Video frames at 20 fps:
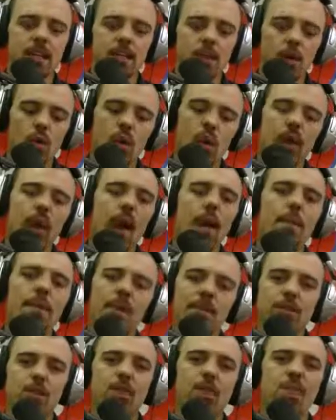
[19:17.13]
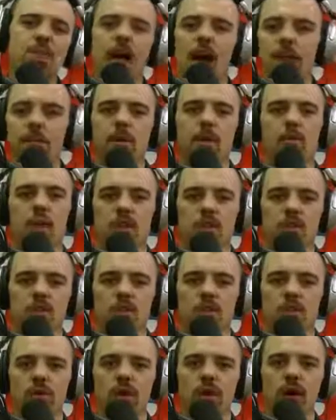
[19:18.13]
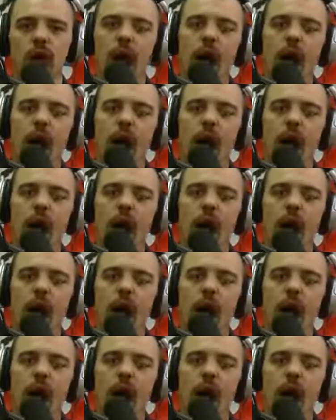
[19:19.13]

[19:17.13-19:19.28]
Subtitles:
you know what, I'm at the retirement red zone.